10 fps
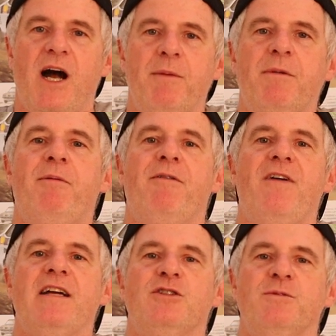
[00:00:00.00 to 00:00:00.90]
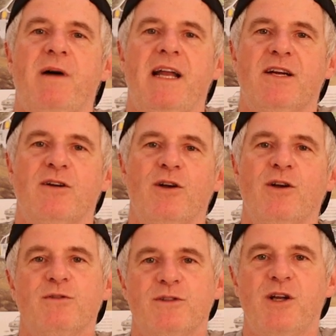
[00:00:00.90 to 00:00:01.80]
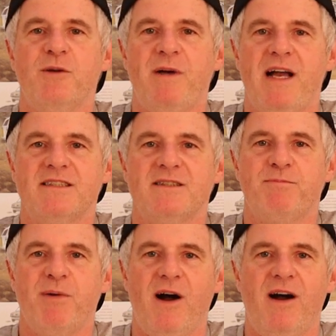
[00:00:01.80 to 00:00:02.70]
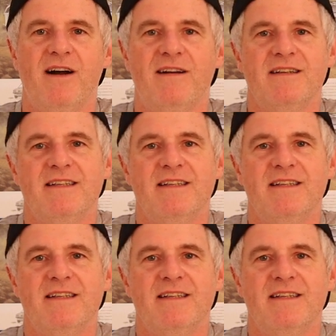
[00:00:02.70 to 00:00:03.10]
I'm a professional baker and I ought to know best, but